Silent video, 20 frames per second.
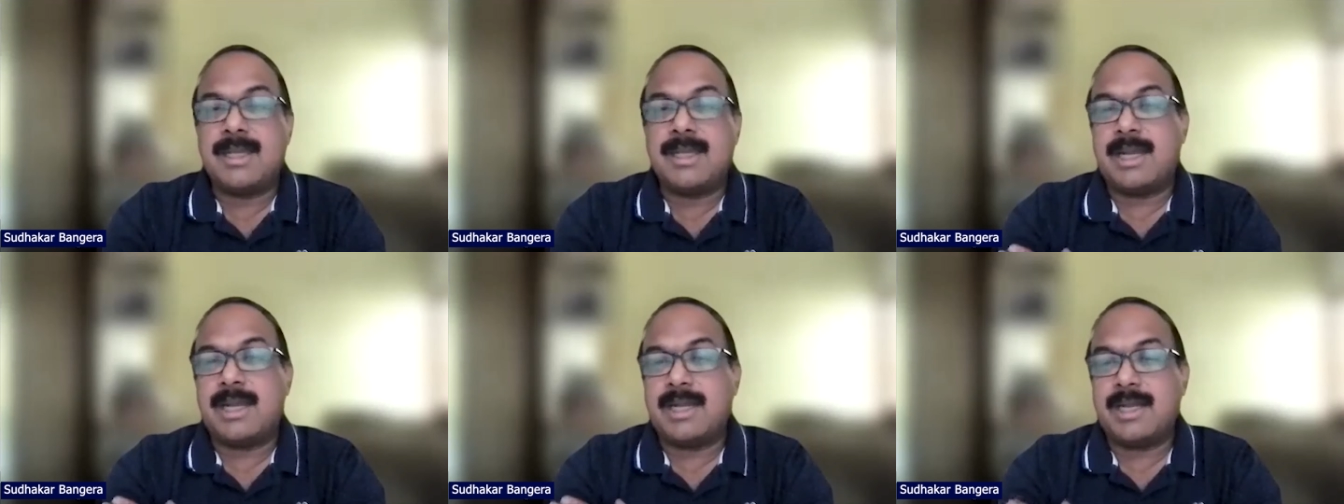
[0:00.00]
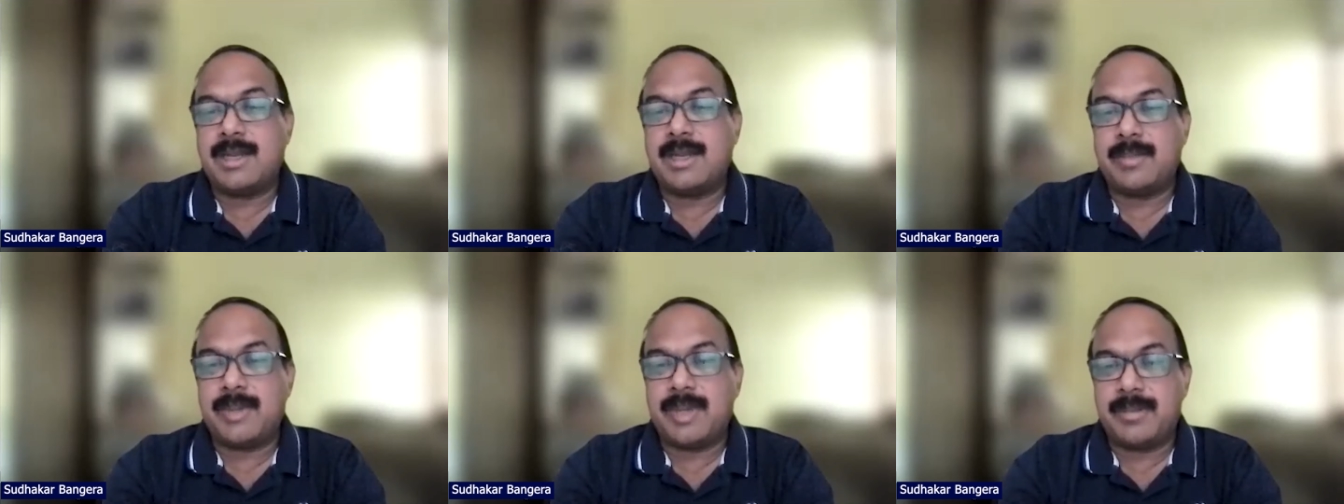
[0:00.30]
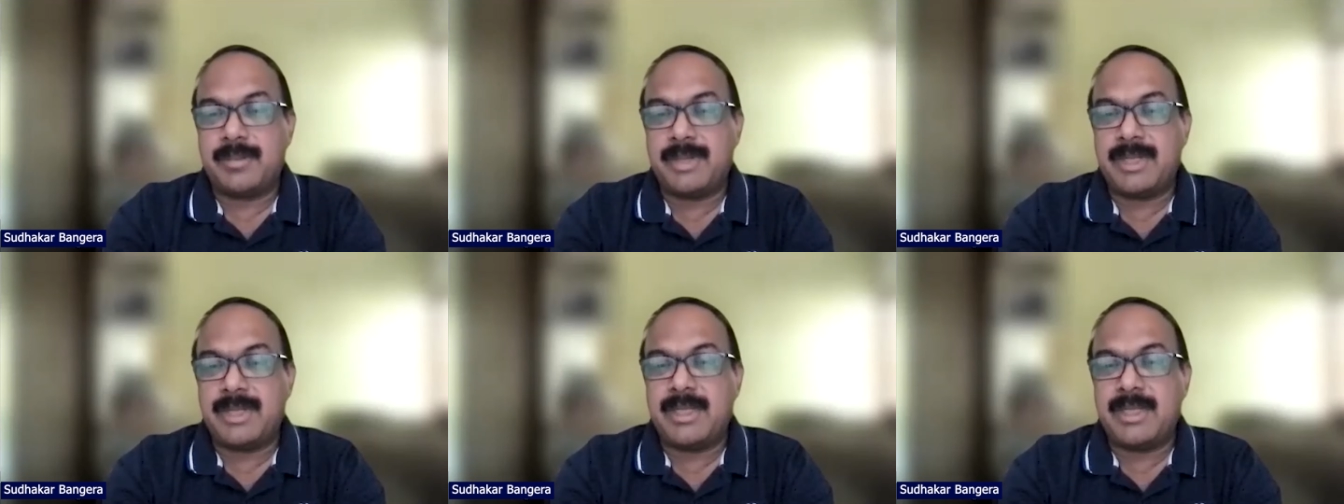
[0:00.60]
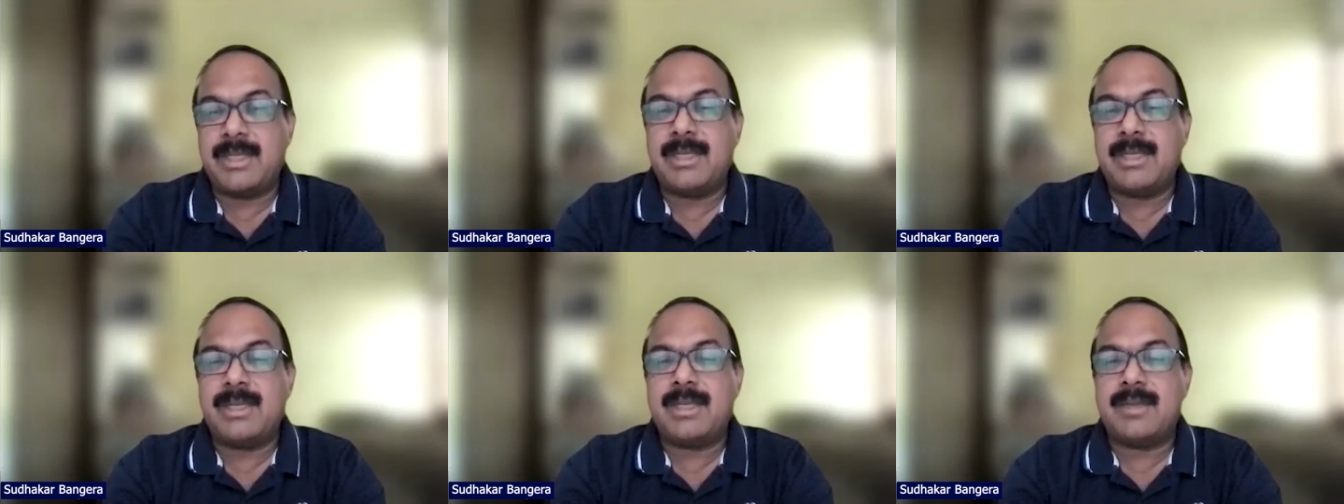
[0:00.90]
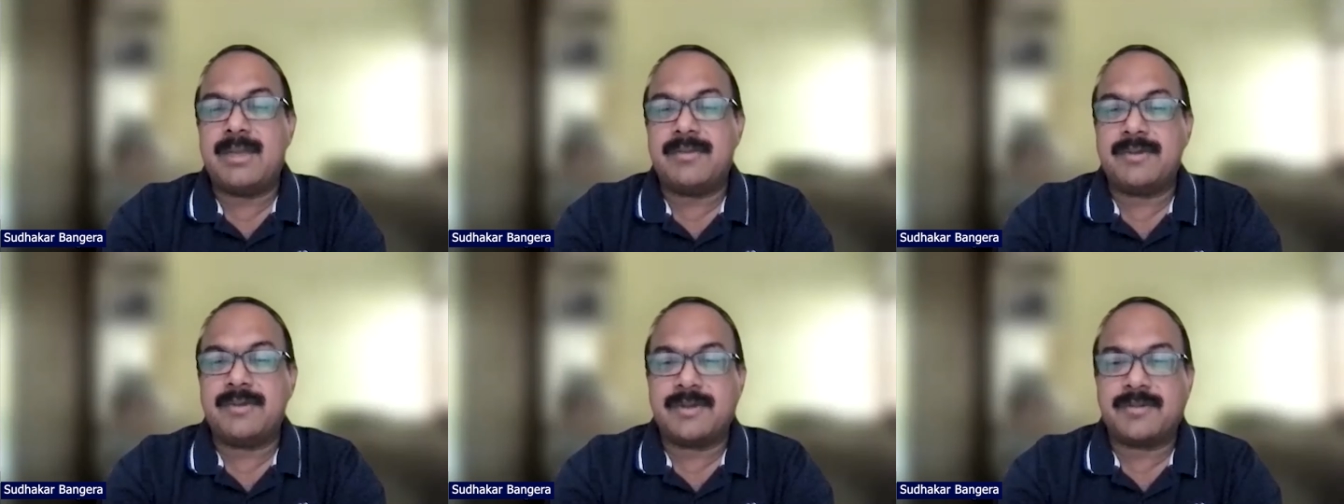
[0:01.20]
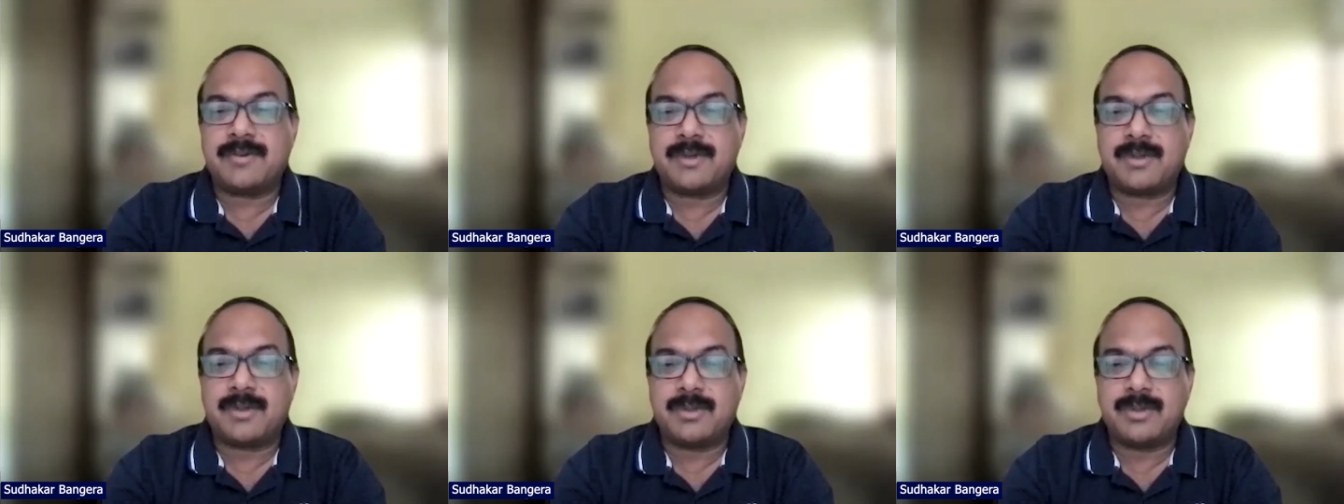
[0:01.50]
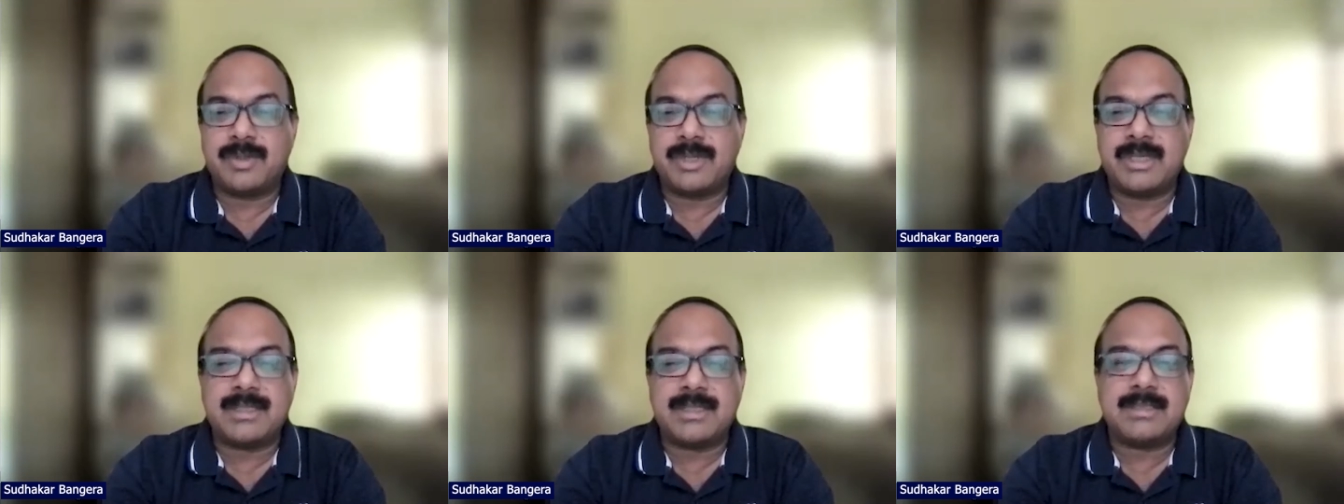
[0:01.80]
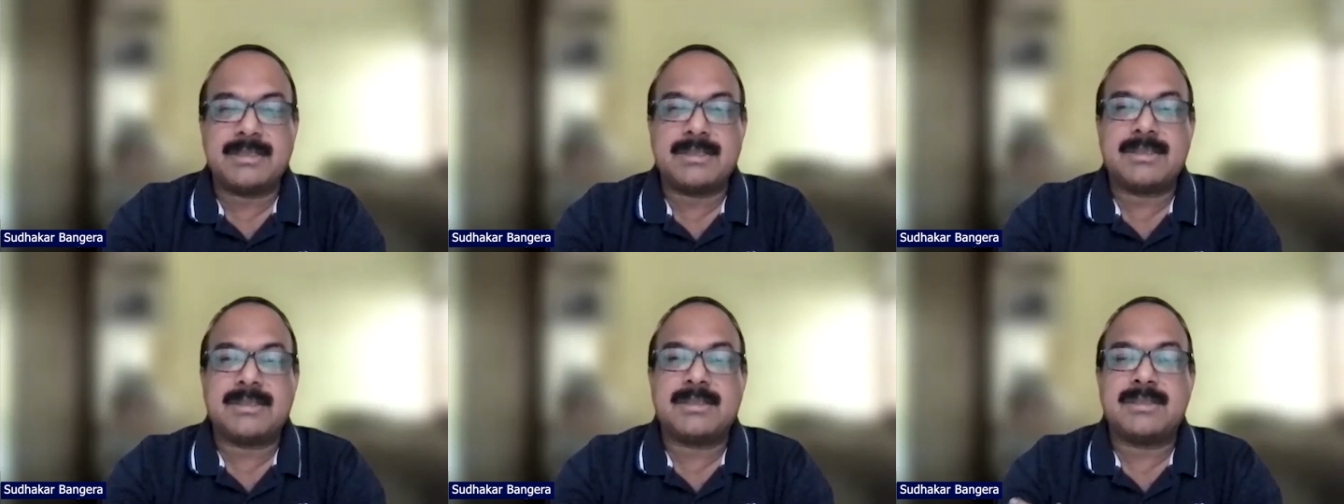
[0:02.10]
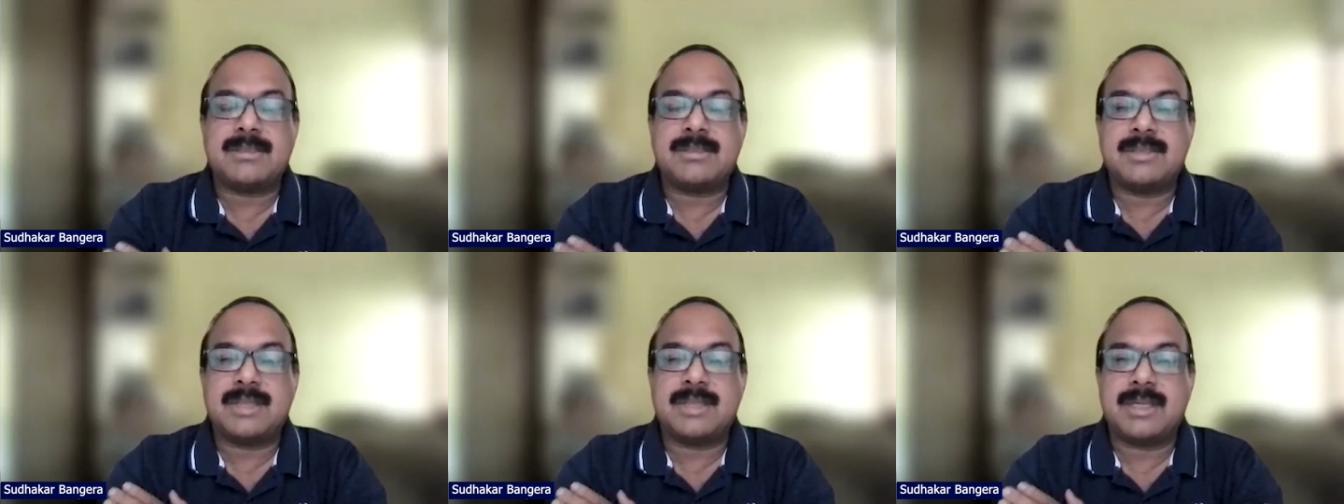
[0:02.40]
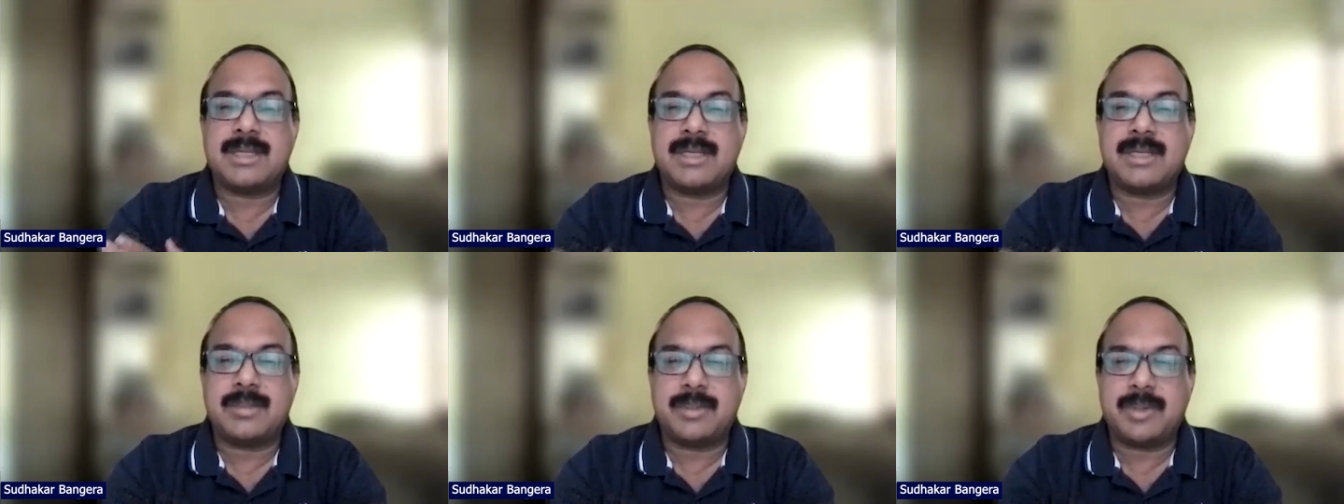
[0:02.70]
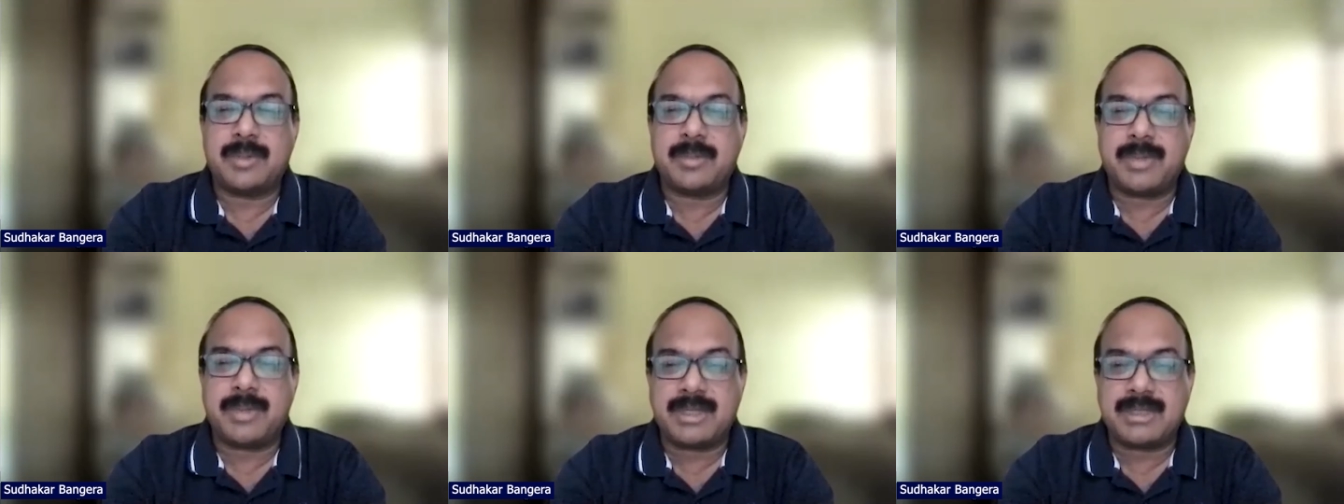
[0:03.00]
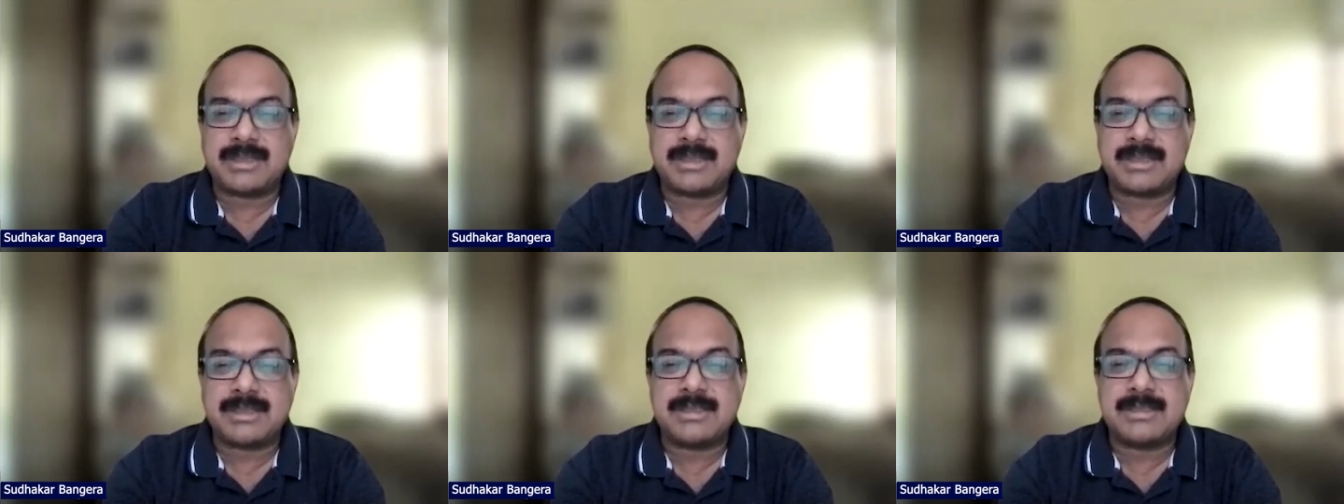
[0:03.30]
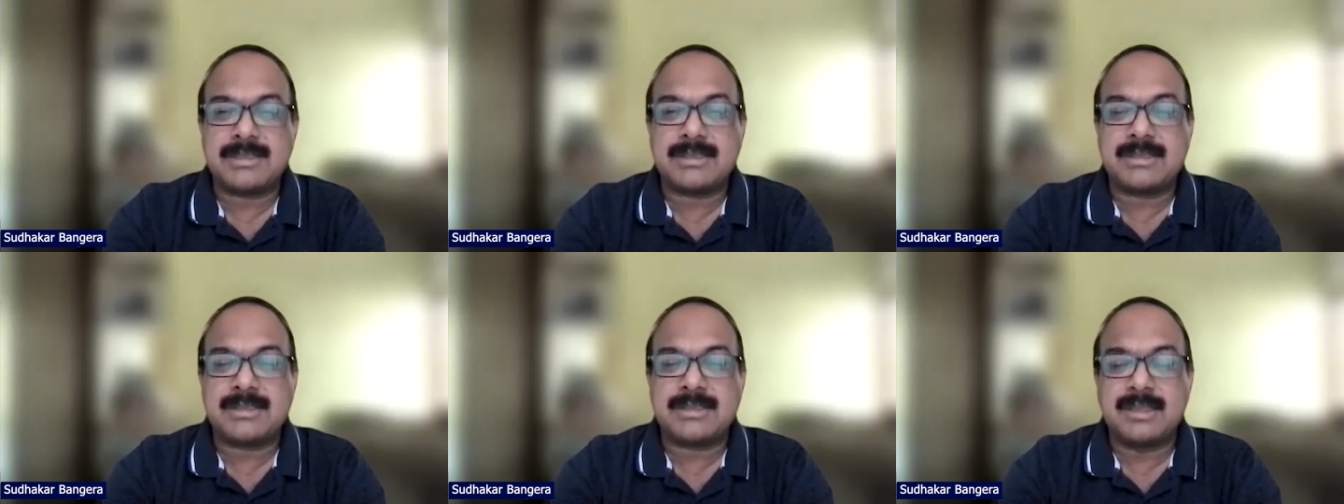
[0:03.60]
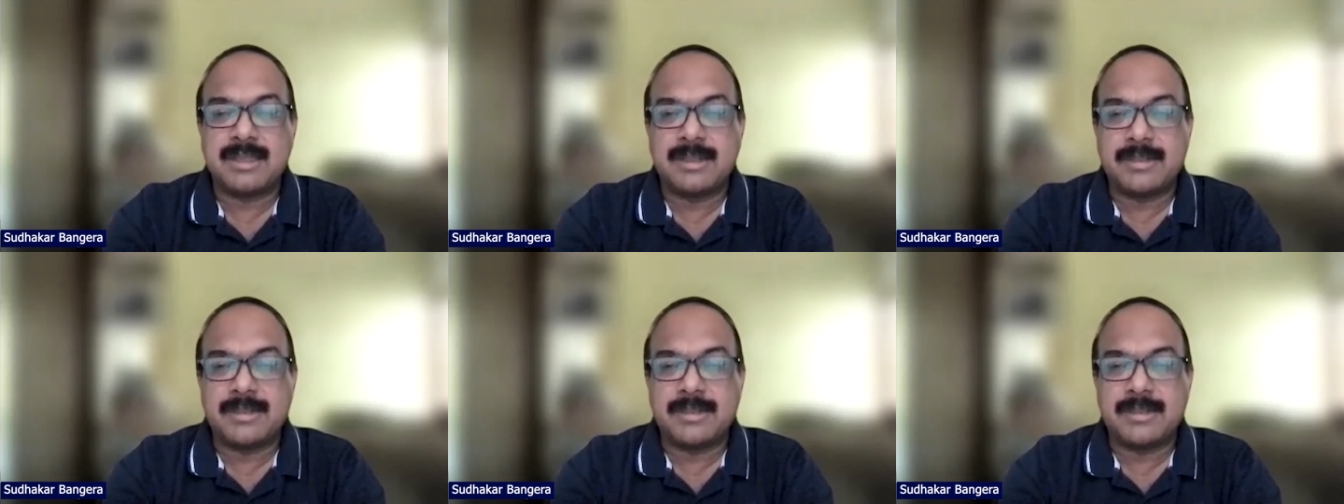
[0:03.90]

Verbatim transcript: i did my md i worked for two years then i did my masters